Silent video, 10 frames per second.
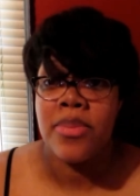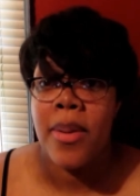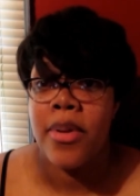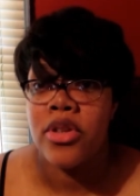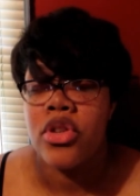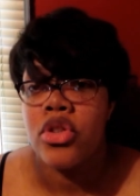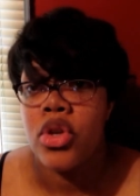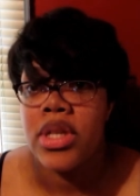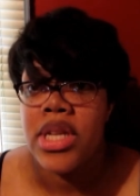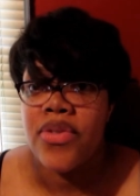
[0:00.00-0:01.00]
my personal
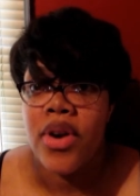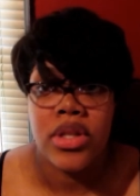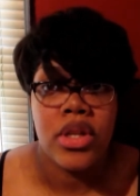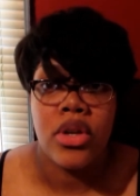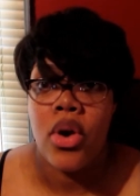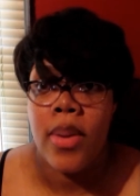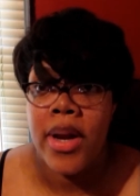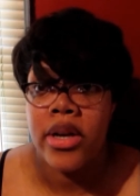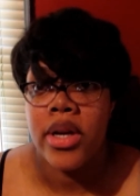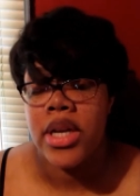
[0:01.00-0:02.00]
choice as far as the no
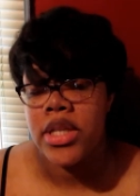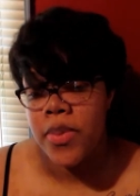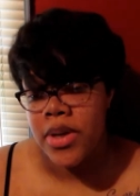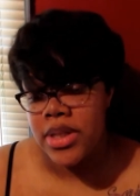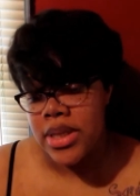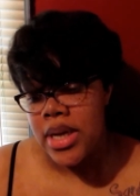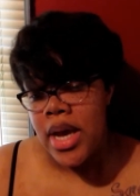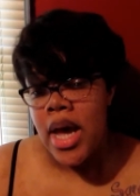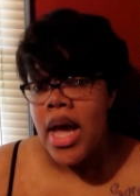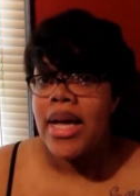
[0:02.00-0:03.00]
American Express
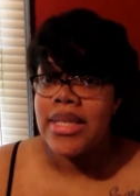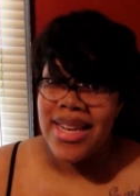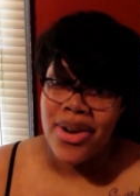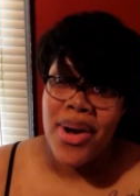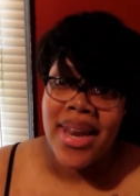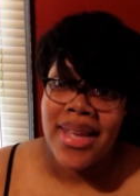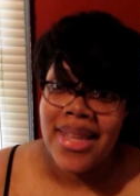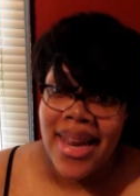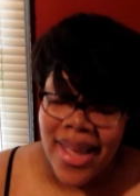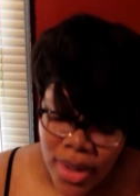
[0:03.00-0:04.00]
because I know how they
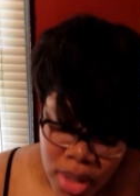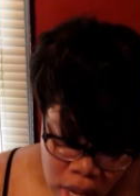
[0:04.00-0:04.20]
get down